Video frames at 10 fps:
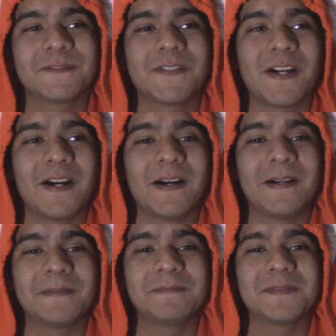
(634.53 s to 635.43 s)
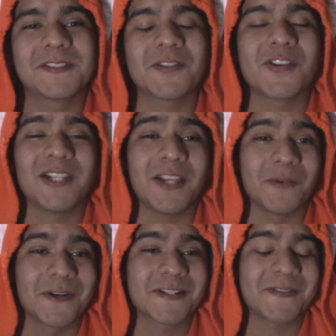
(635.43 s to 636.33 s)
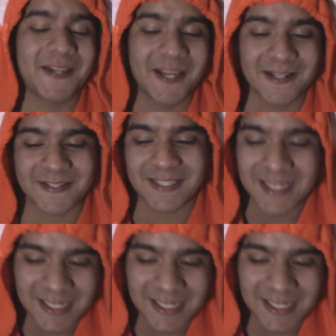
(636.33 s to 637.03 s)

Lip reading: from social networks because